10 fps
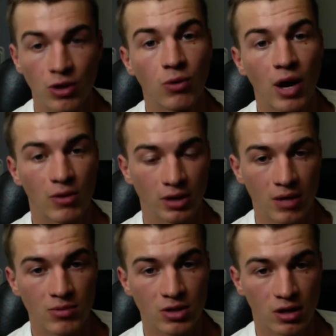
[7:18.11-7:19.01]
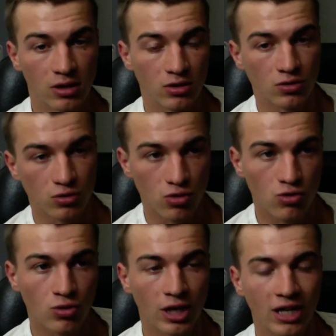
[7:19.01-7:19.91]
the right one comes along to
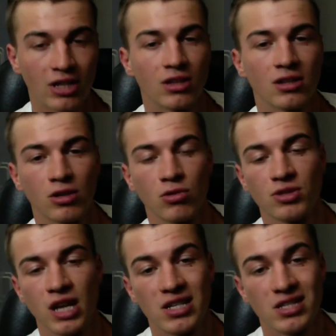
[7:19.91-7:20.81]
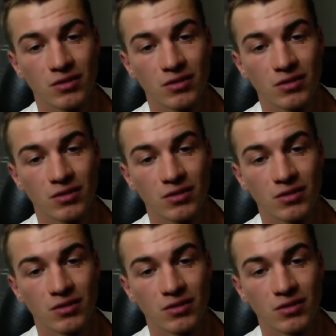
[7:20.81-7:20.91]
do like a little test,